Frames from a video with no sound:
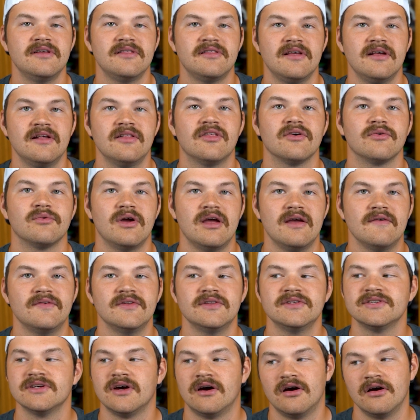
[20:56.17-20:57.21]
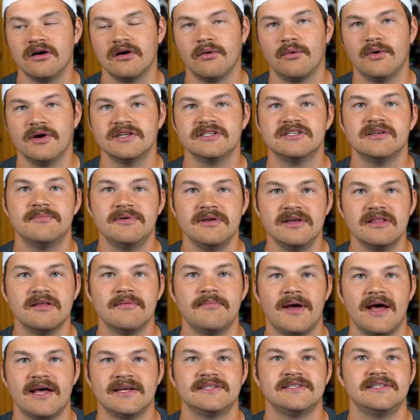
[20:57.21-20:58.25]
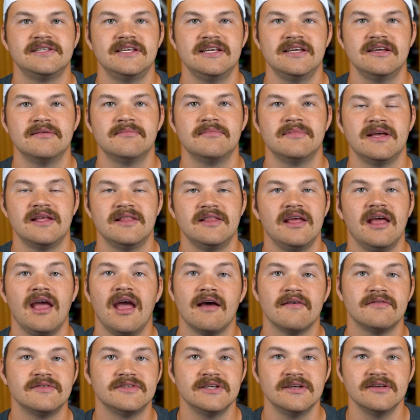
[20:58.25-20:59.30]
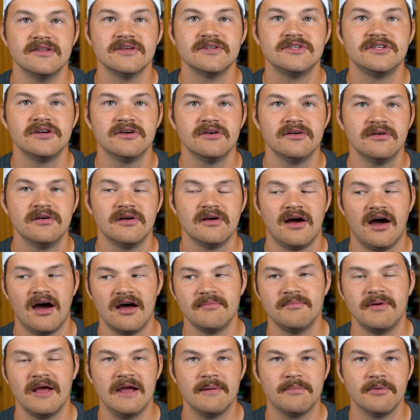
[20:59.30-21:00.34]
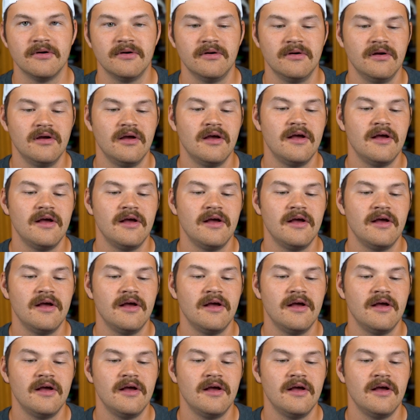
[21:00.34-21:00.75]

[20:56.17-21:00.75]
think the Ravens are going to be the best team in the AFC this year on paper,